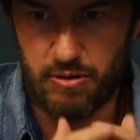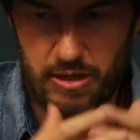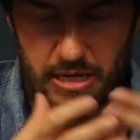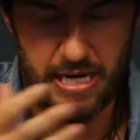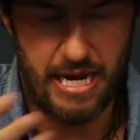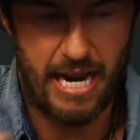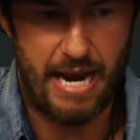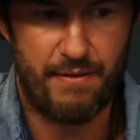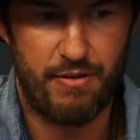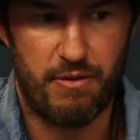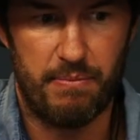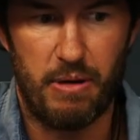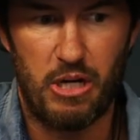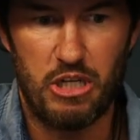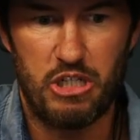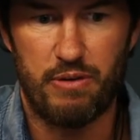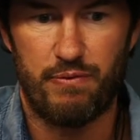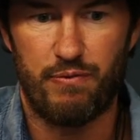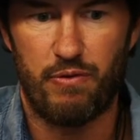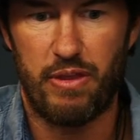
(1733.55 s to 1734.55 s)
didn't have the
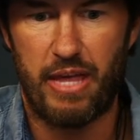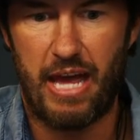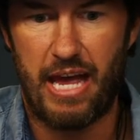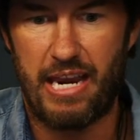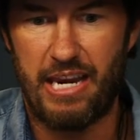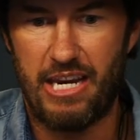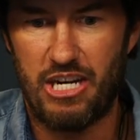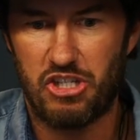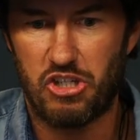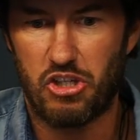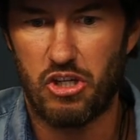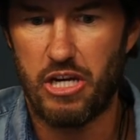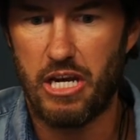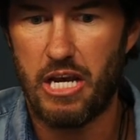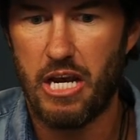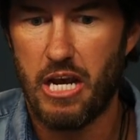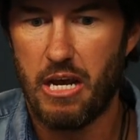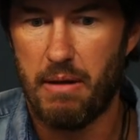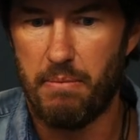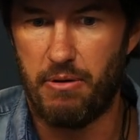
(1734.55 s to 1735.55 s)
budget for that initially,